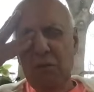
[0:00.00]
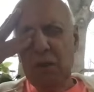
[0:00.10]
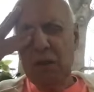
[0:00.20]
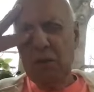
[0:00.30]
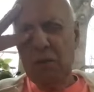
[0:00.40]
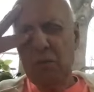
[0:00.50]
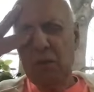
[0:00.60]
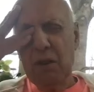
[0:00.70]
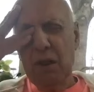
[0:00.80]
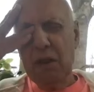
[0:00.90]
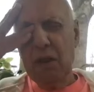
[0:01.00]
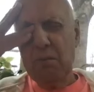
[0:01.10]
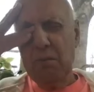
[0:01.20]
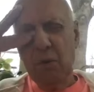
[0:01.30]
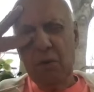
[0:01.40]
What? Who was it? I
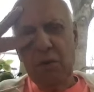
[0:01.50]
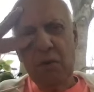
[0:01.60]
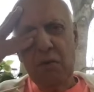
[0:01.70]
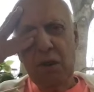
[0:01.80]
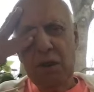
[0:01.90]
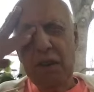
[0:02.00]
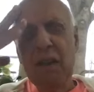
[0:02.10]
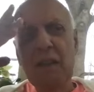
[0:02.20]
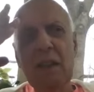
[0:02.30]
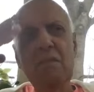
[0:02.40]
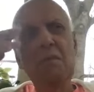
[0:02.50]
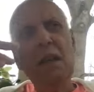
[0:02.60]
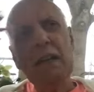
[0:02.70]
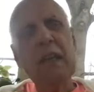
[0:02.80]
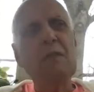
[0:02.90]
spoke to. I
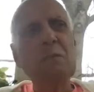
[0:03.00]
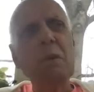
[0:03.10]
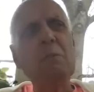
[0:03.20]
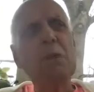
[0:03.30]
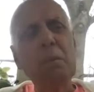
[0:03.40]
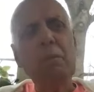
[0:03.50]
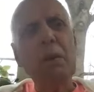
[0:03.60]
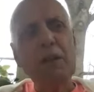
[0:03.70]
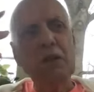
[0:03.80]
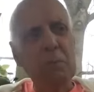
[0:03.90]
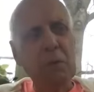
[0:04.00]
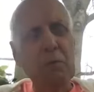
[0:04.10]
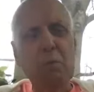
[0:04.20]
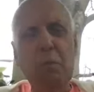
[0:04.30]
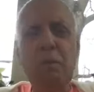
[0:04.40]
I can't remember the profession, but it
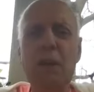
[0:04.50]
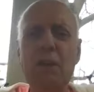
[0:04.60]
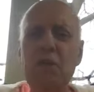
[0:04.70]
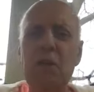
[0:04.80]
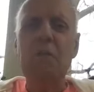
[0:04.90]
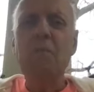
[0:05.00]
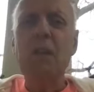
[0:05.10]
was a professional.